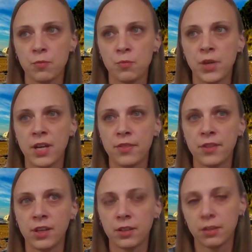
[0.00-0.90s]
But I
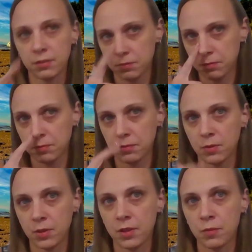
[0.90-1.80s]
think
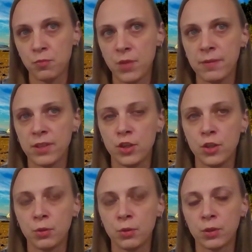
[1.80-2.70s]
maybe the
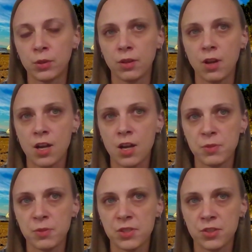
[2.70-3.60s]
newer
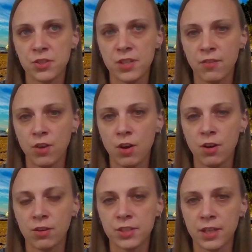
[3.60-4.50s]
hospice nurses have a
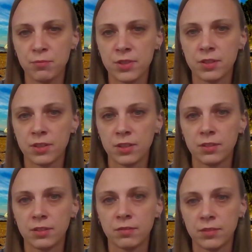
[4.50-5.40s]
harder time
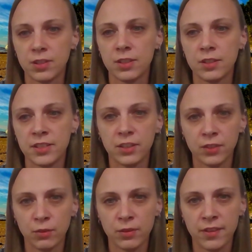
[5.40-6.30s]

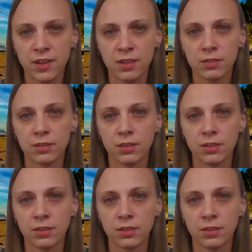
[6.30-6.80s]
dealing with that.